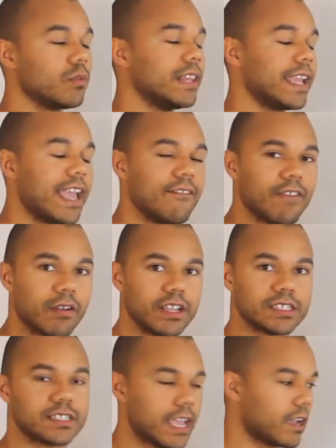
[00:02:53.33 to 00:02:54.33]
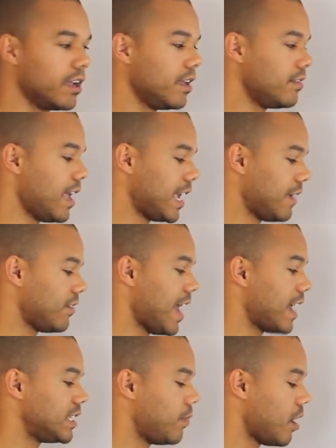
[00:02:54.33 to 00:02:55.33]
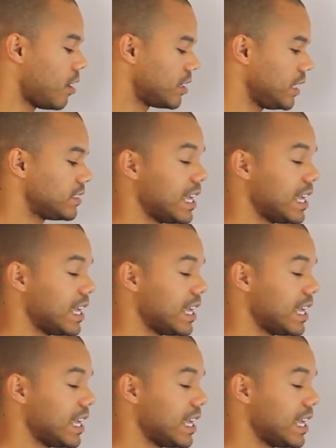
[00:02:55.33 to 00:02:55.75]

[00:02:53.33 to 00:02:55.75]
when they get very sick, they're given antibiotics,